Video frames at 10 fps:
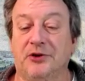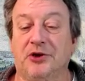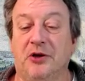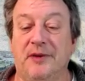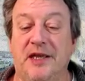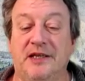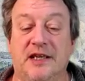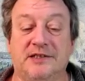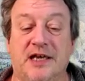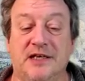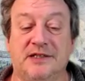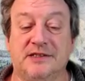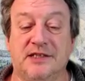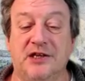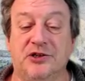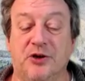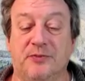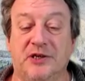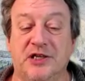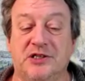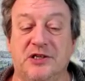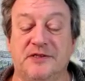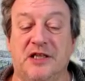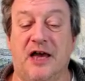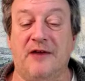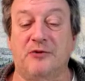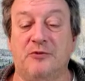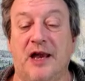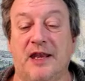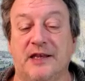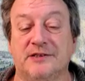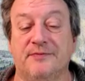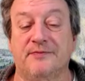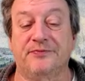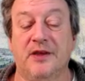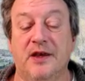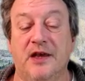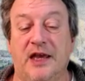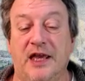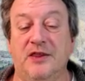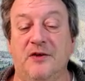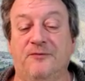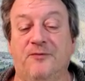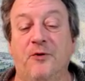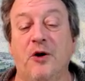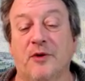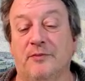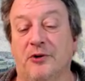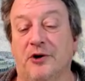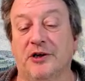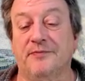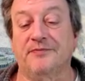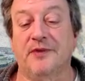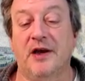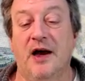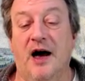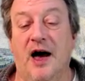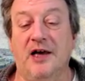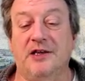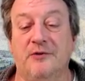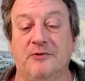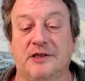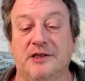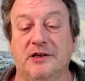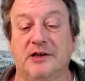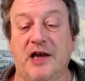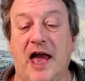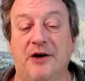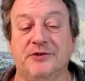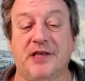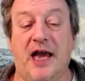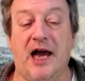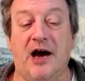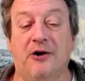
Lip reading: Bartolomé de las Casas, an interpretation of his life and writings. In the former book, Hankey recounts